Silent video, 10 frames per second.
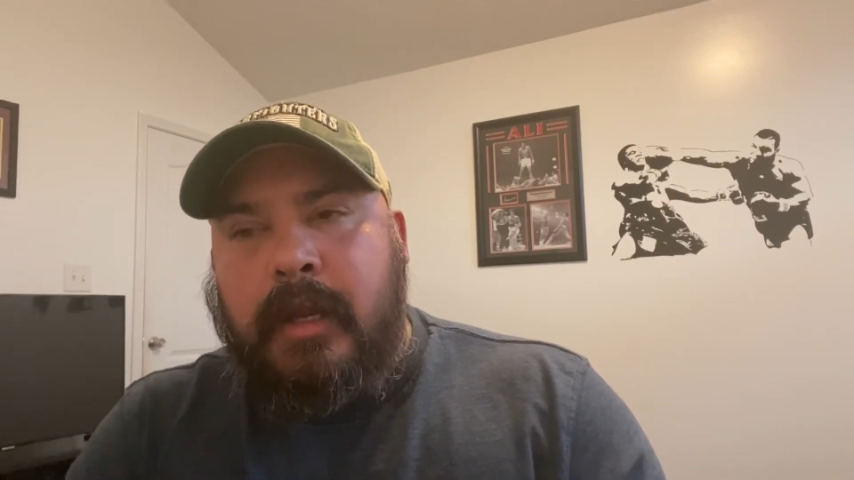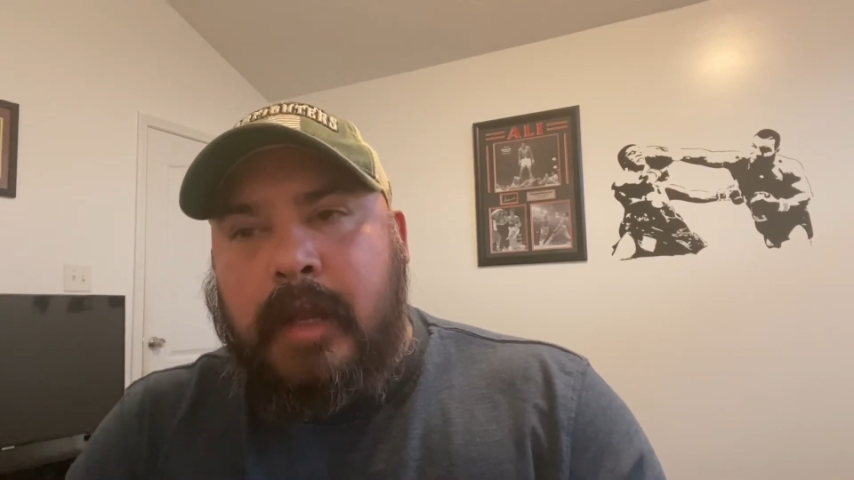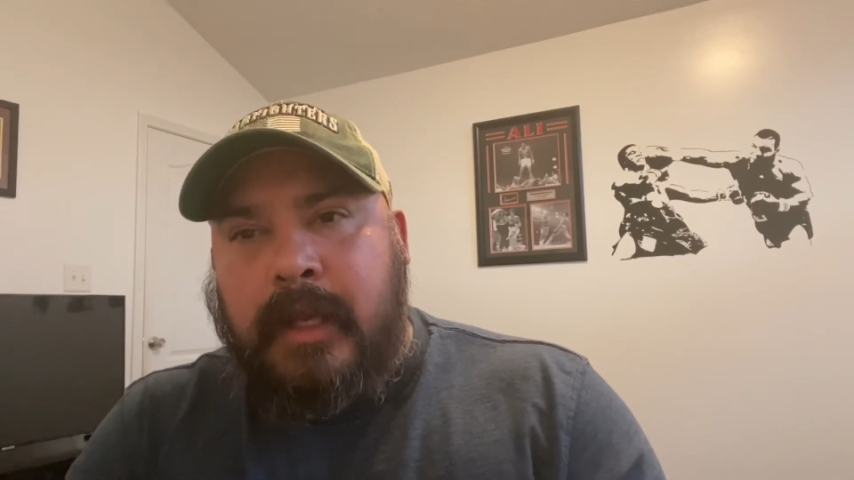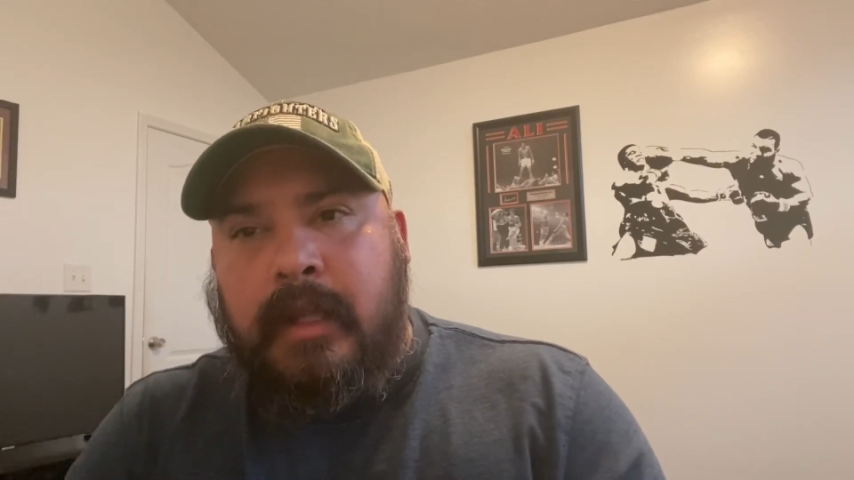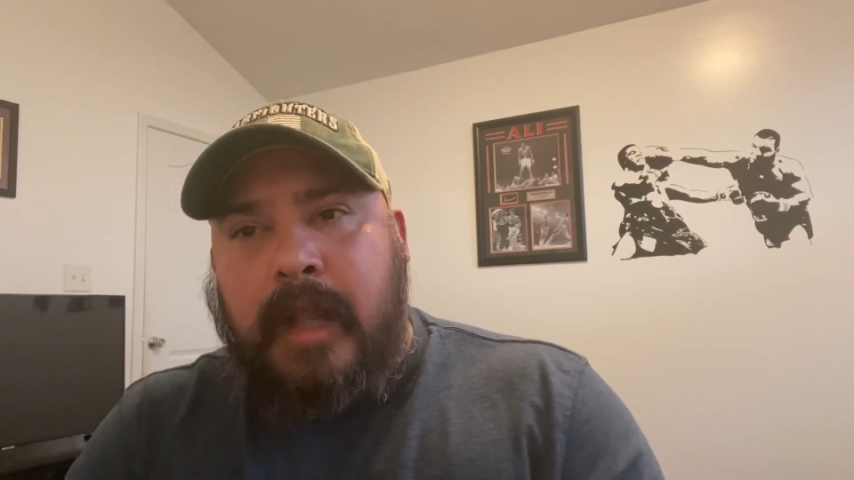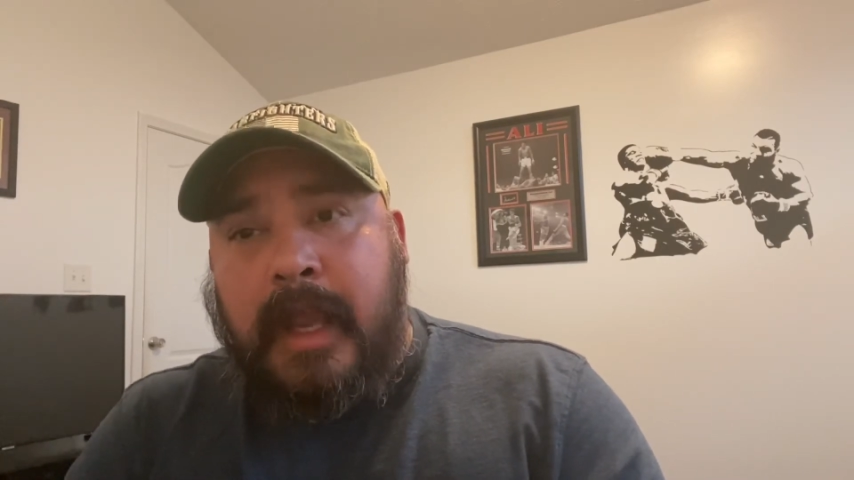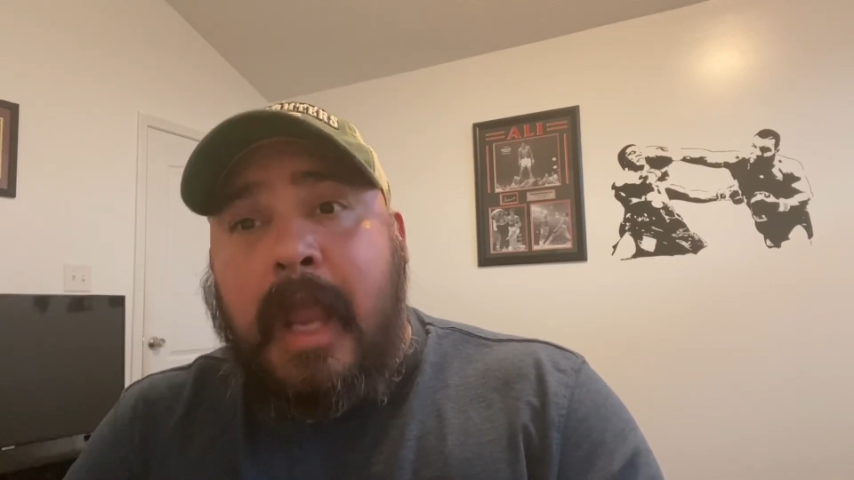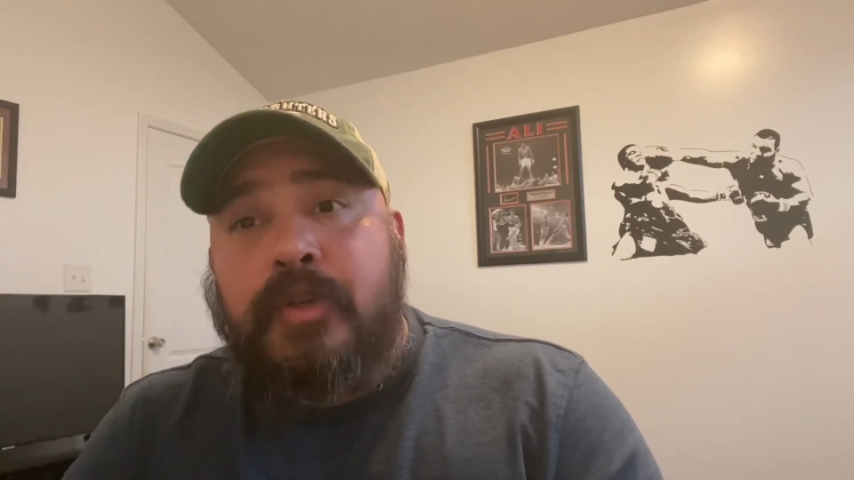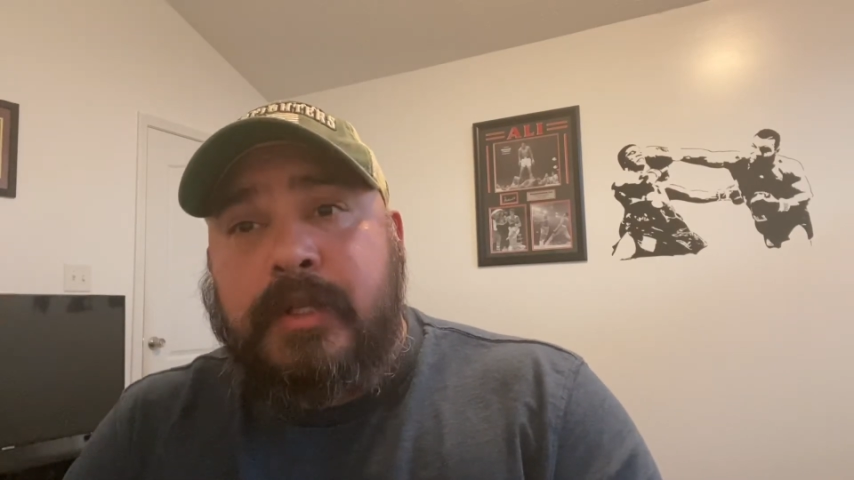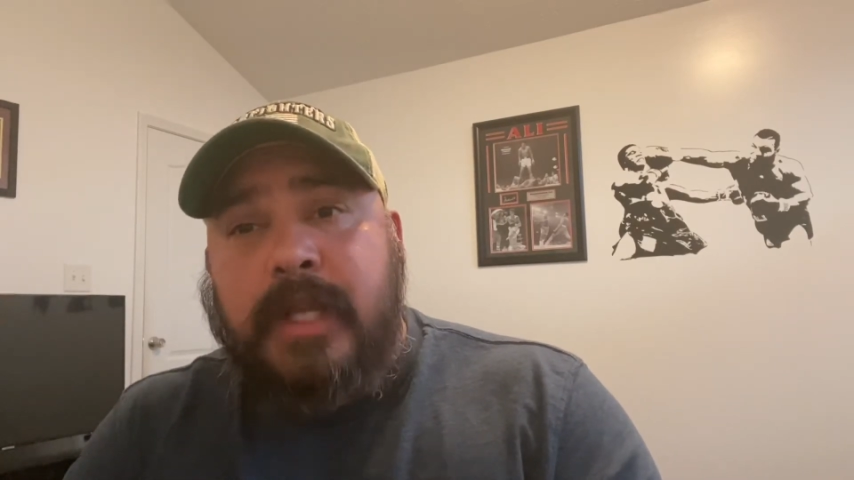like like
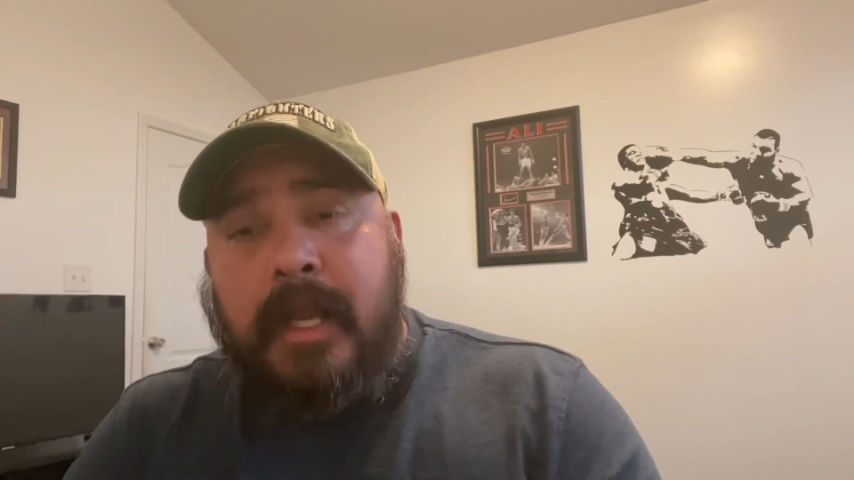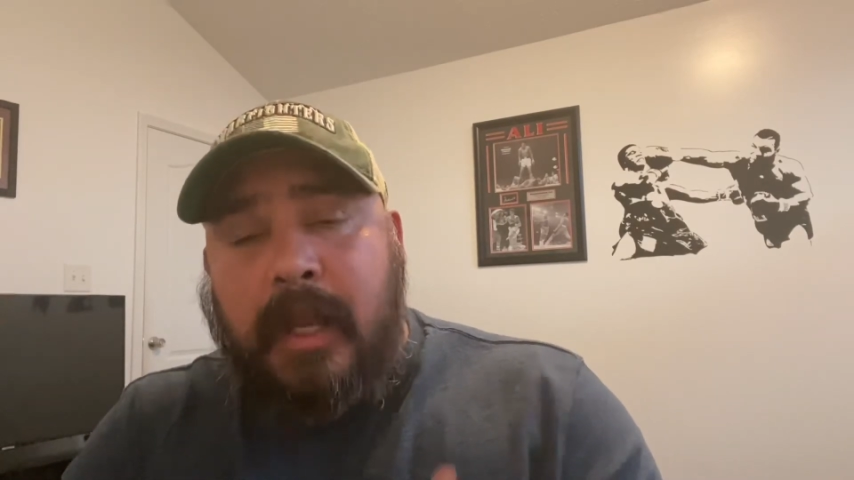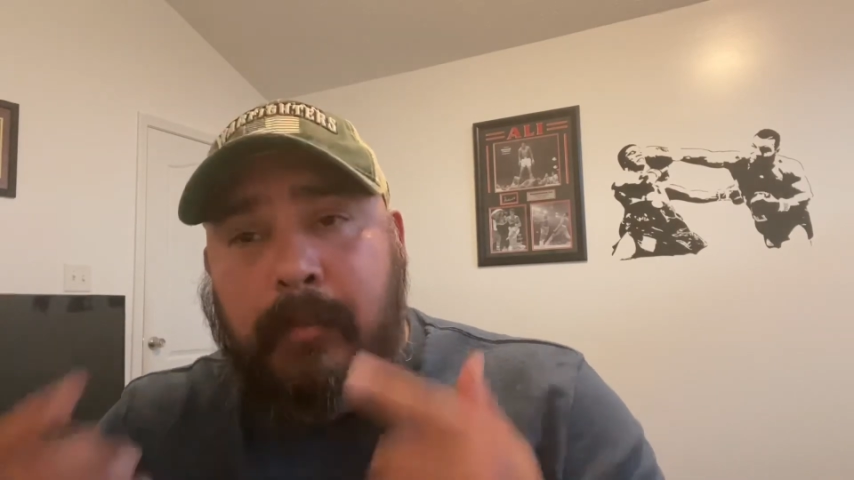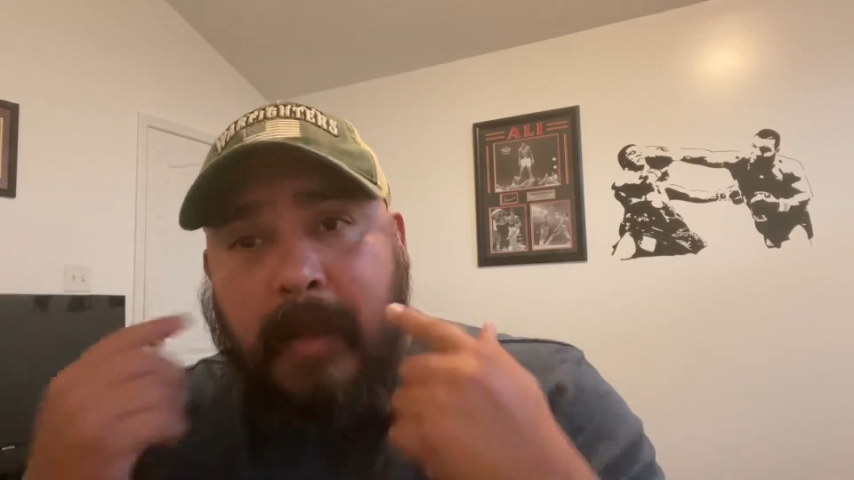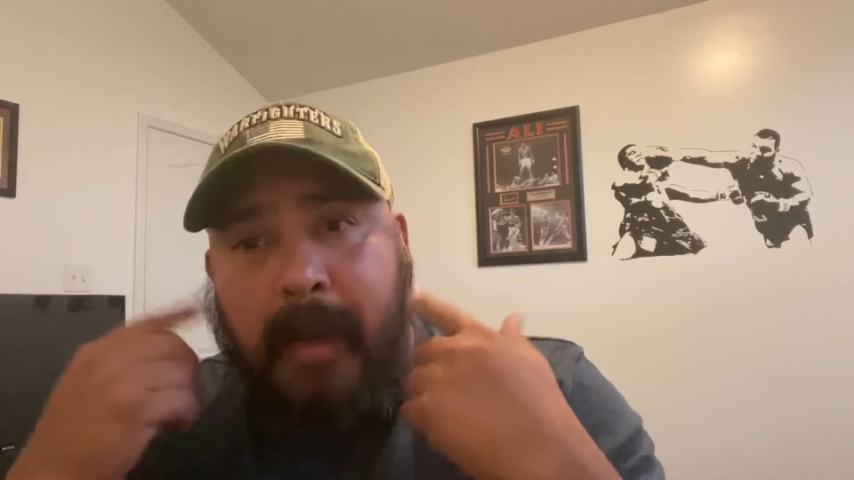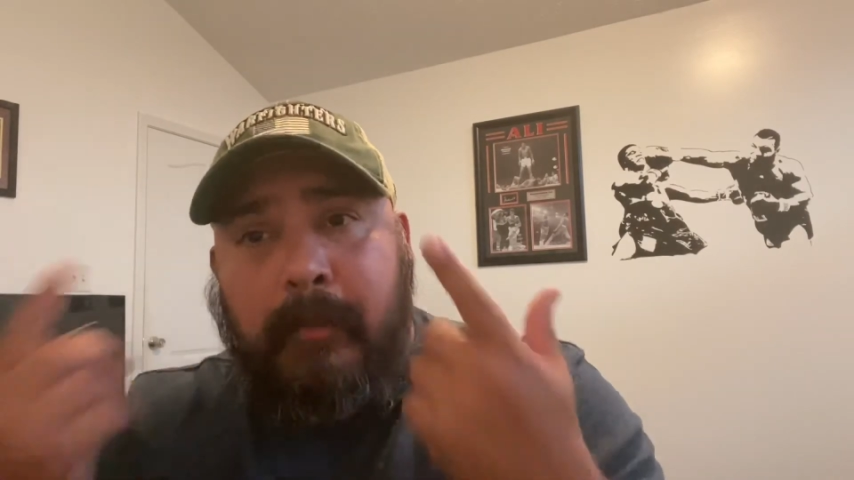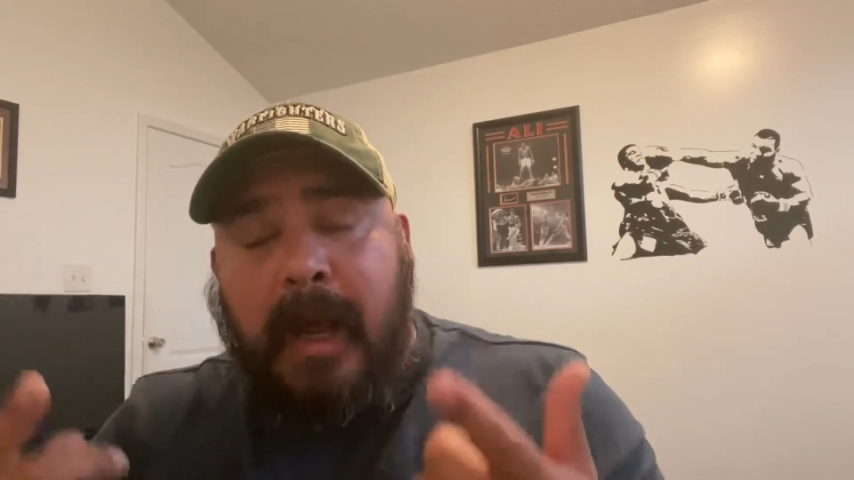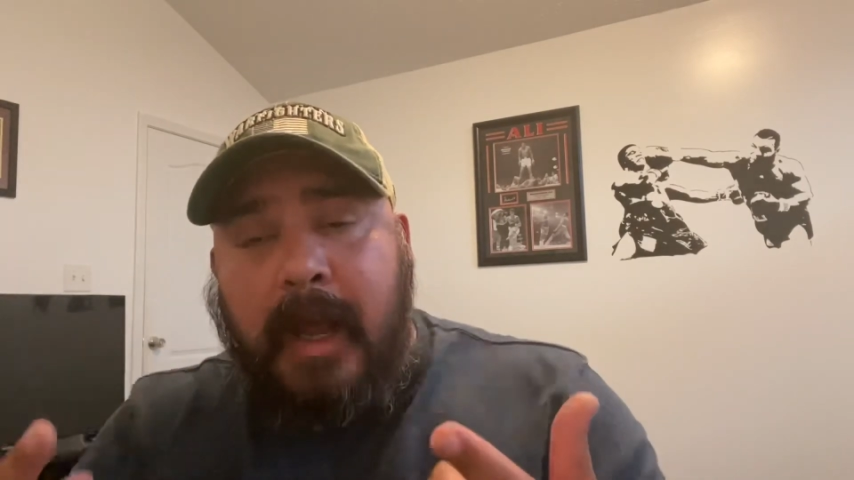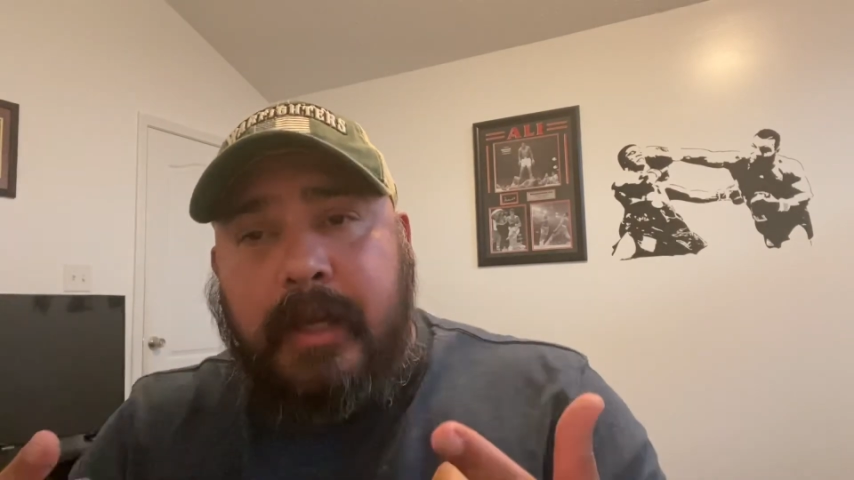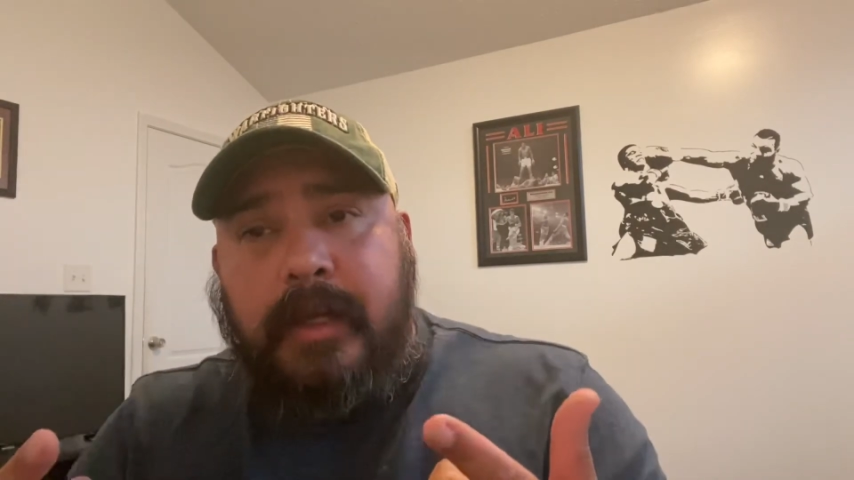Angel said, in my mind,